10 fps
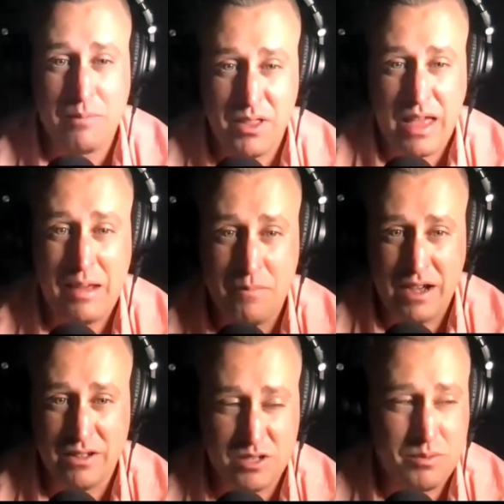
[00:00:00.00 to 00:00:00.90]
that
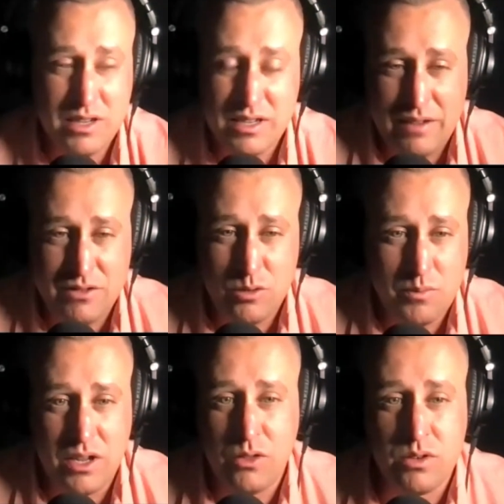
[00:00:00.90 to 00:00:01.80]
balance because I have so
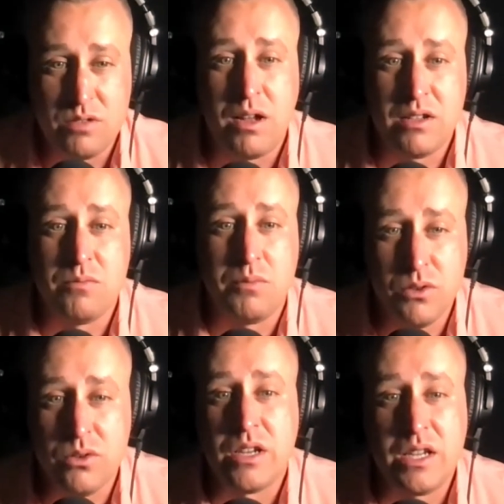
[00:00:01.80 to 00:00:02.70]
many other
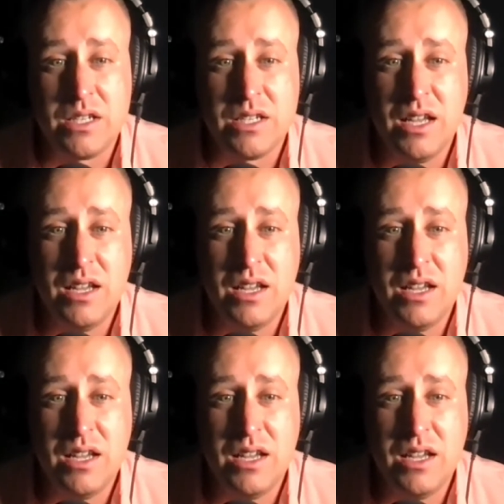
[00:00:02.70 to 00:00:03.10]
responsibilities